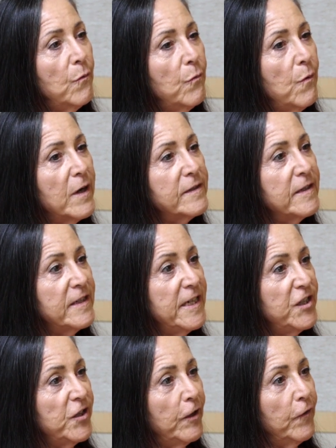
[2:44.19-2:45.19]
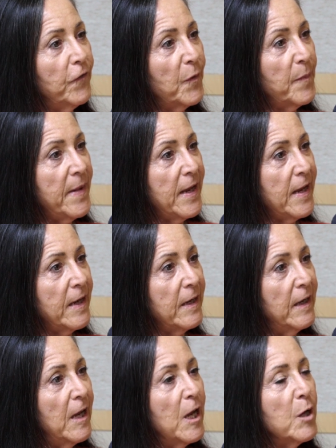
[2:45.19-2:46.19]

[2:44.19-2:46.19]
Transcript: was a teaching for me